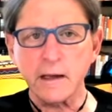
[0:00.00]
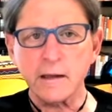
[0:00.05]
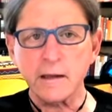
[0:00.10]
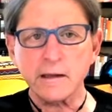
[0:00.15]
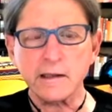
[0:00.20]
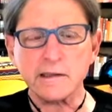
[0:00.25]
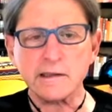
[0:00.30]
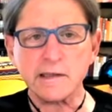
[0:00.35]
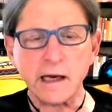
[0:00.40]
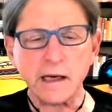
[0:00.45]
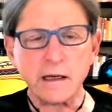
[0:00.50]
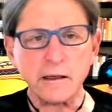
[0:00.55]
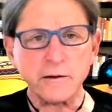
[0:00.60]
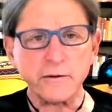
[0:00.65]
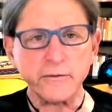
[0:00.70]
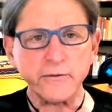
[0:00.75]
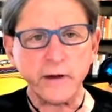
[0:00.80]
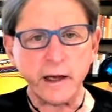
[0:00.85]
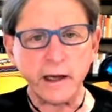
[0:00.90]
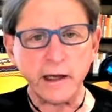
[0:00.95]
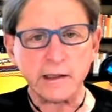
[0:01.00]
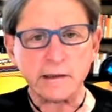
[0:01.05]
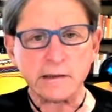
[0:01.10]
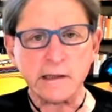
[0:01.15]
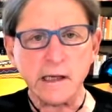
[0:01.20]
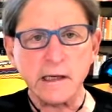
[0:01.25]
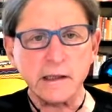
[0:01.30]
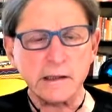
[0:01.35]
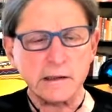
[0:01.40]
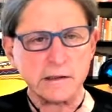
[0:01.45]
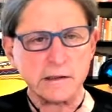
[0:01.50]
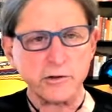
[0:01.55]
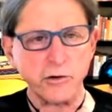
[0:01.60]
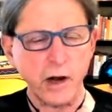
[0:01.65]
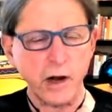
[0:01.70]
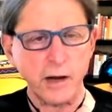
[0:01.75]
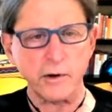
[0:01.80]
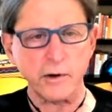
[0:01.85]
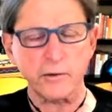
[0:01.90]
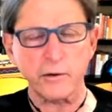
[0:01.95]
The second phase is
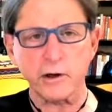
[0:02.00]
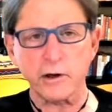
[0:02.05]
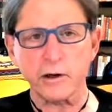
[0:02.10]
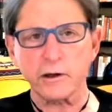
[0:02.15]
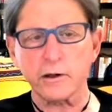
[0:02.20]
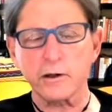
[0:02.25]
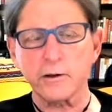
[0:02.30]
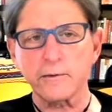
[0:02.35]
trauma work.